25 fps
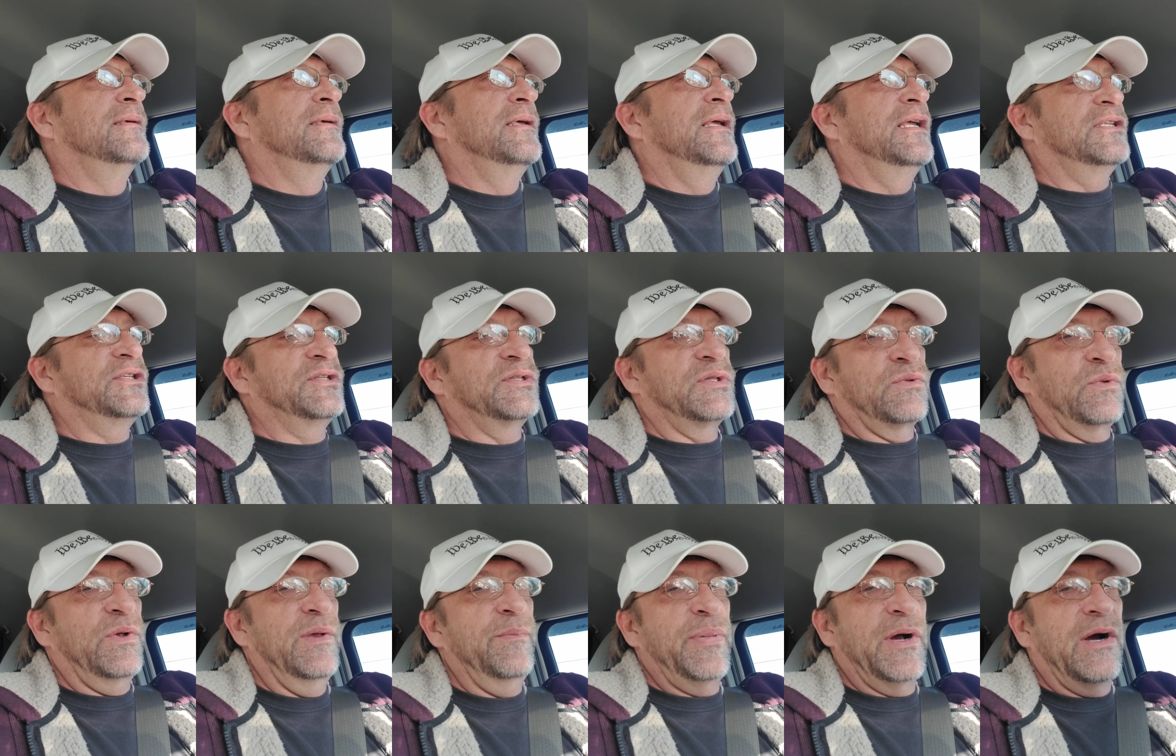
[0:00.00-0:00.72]
It's a
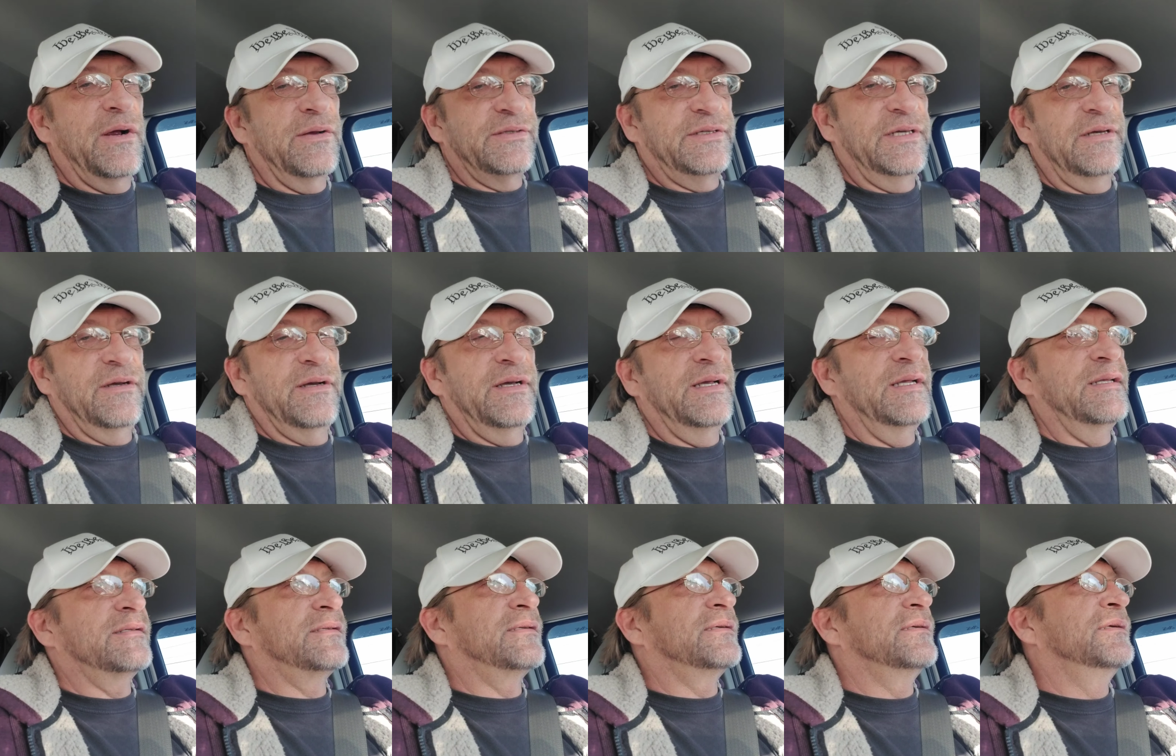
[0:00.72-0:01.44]
three part
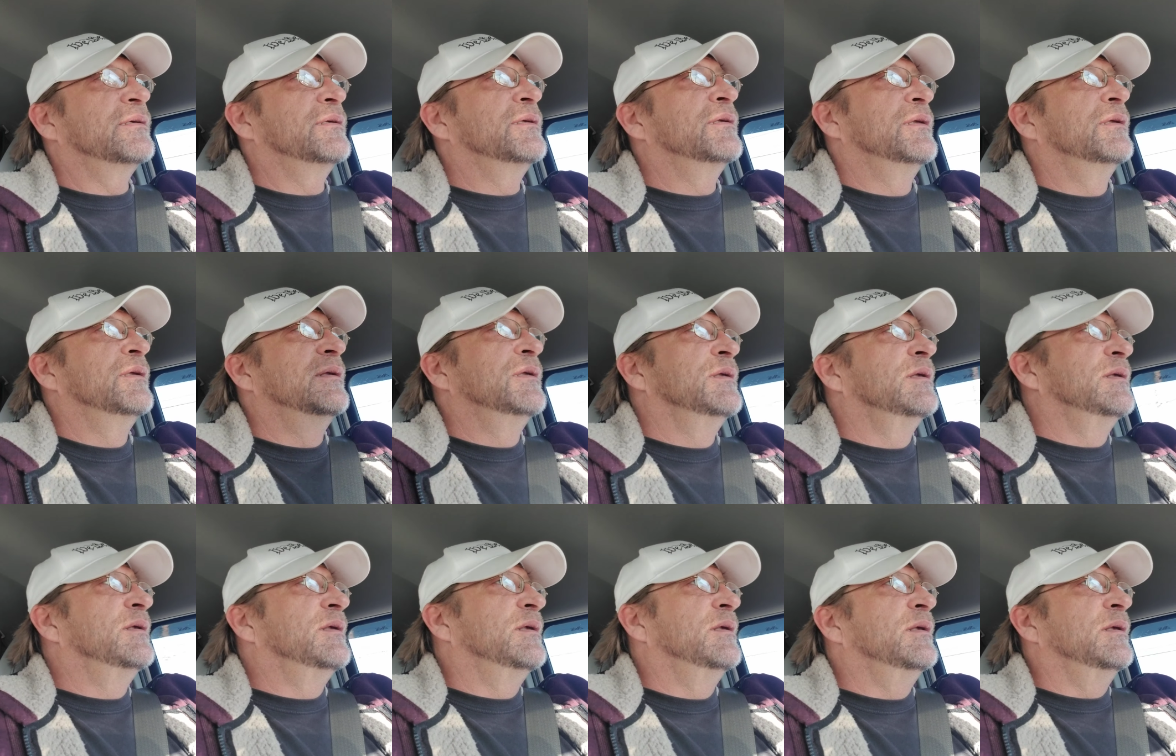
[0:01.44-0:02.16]
series.
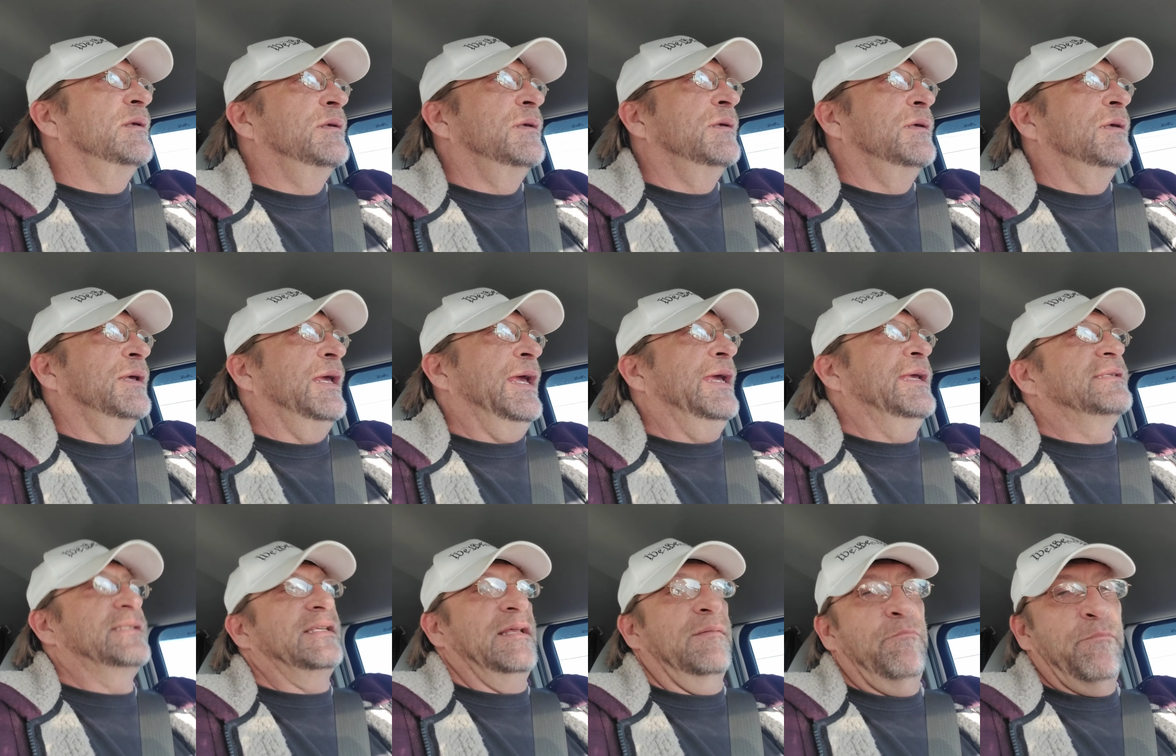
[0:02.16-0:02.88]

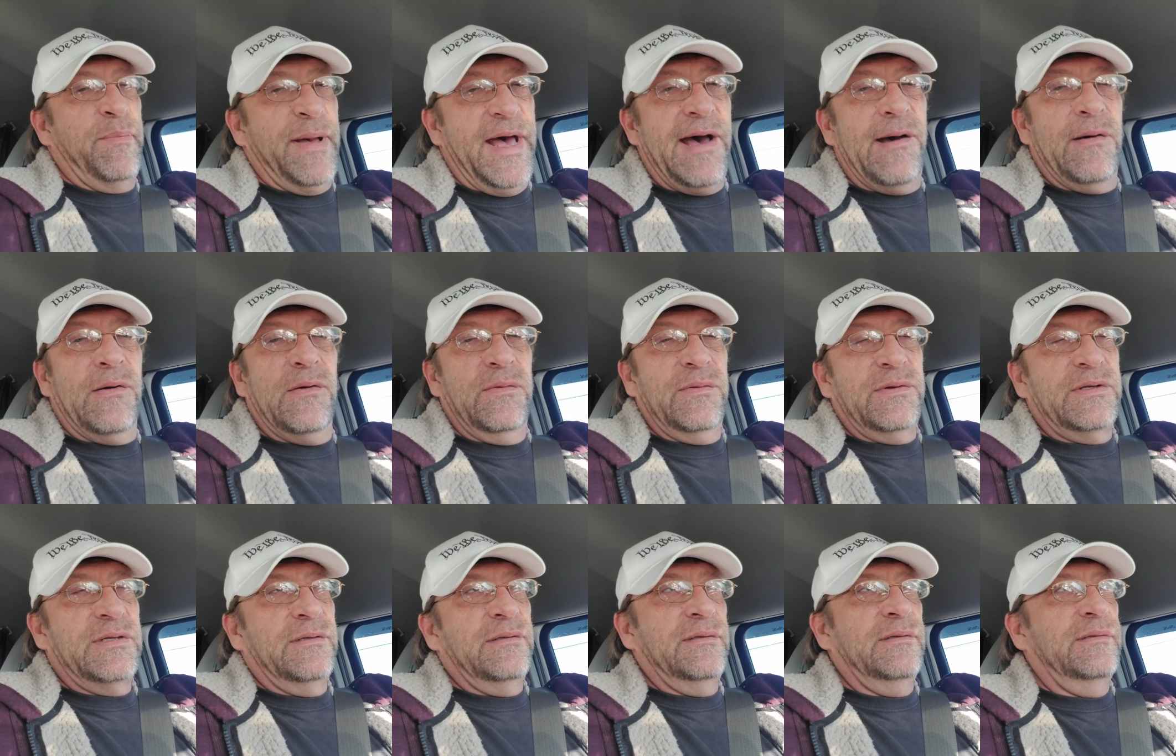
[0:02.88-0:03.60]
It's
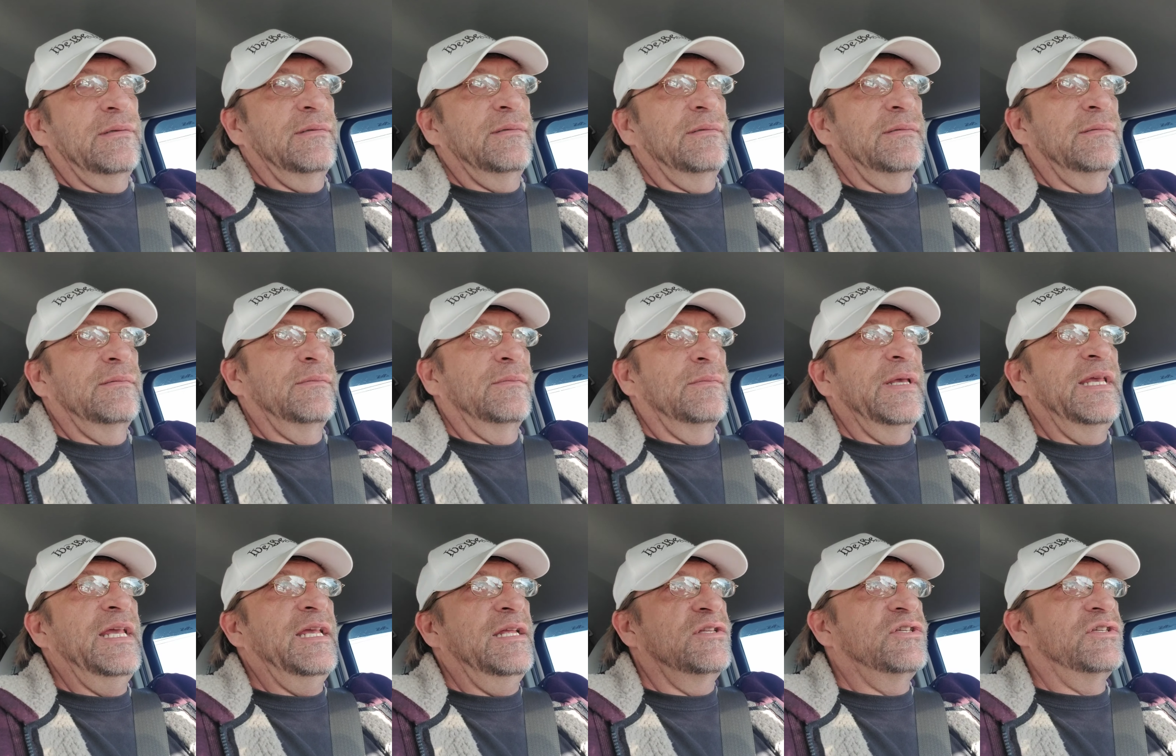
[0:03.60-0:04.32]
about,
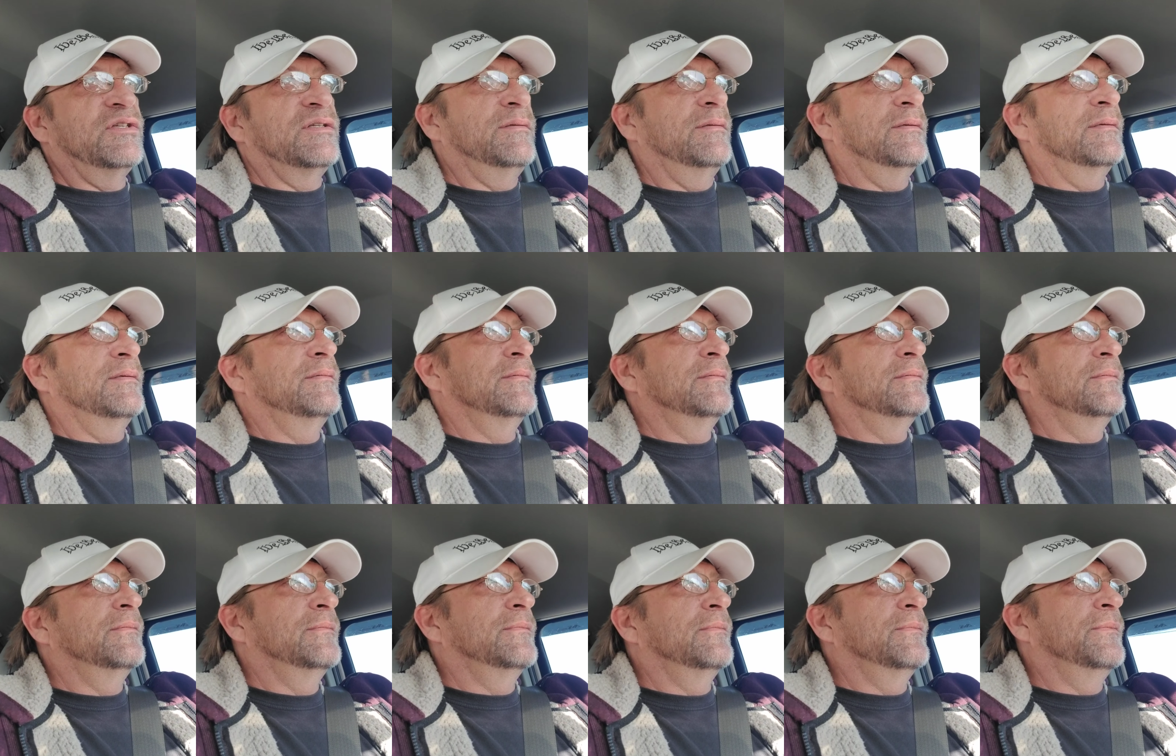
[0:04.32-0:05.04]
each
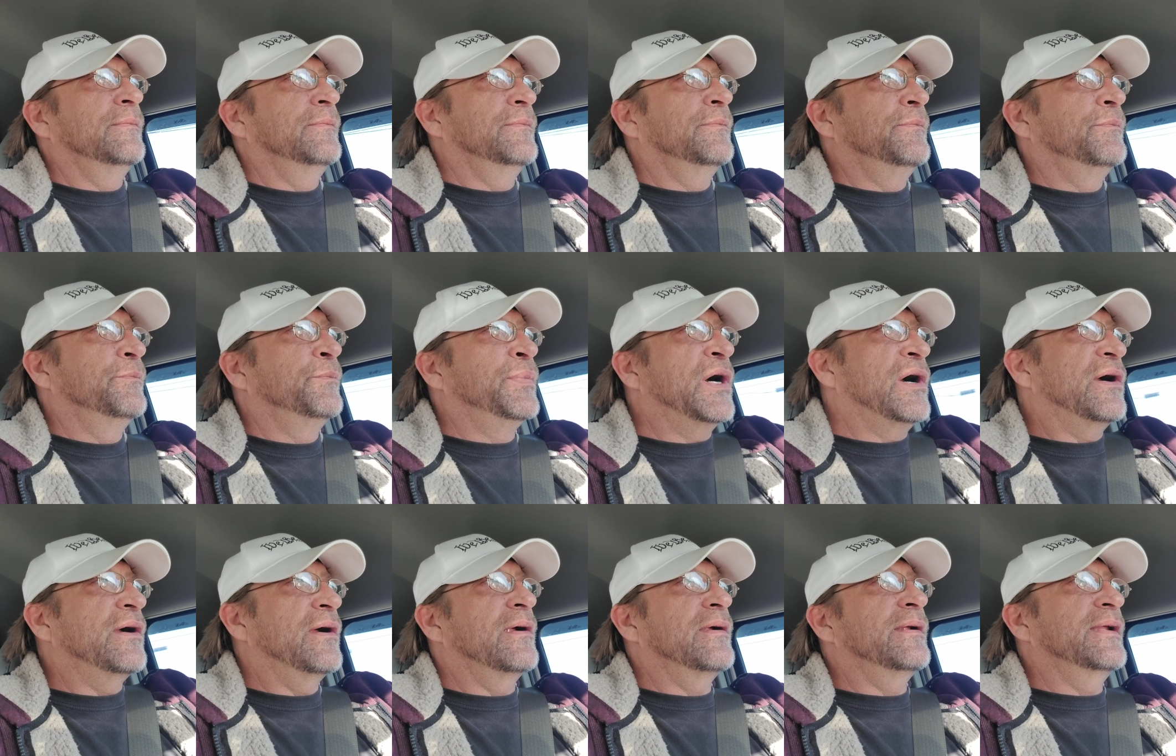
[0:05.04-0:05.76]

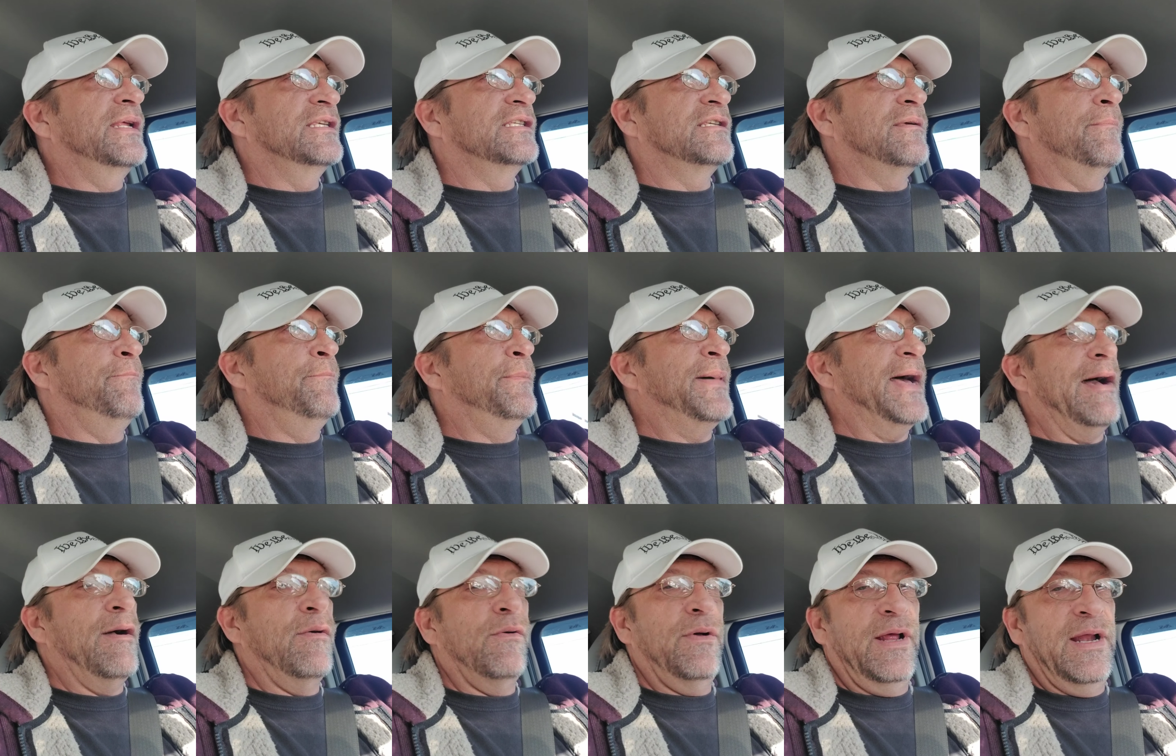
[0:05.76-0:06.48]
part is
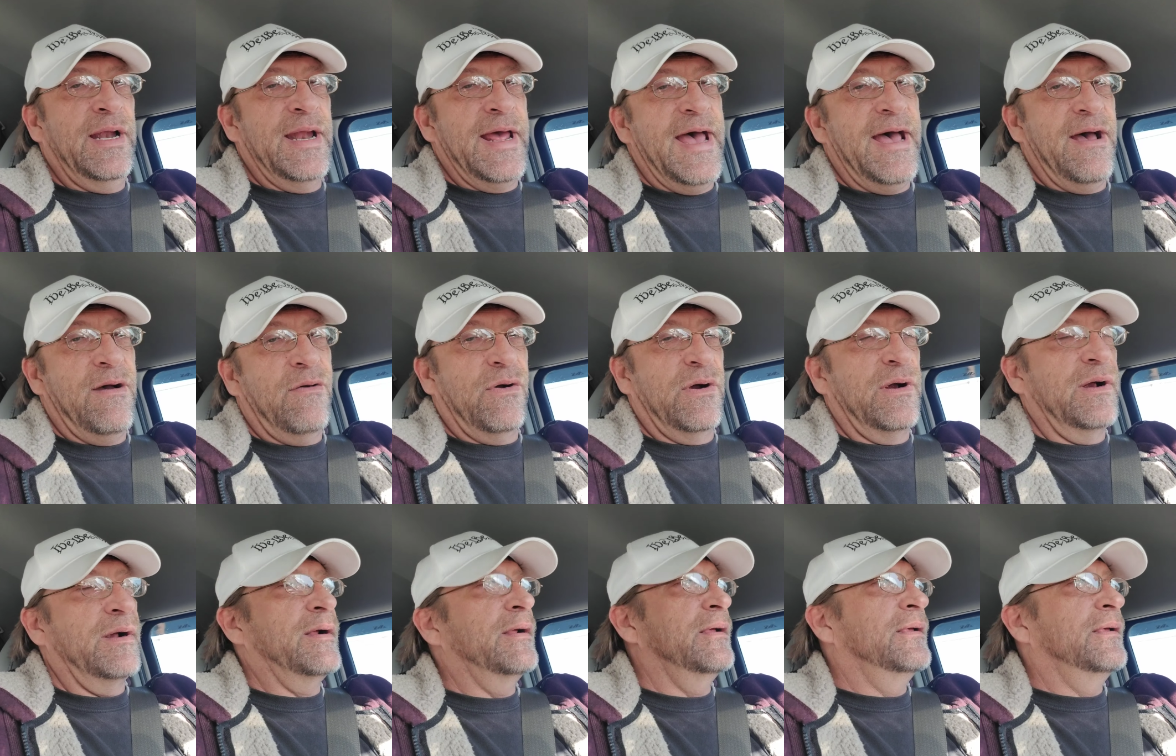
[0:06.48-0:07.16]
about an hour.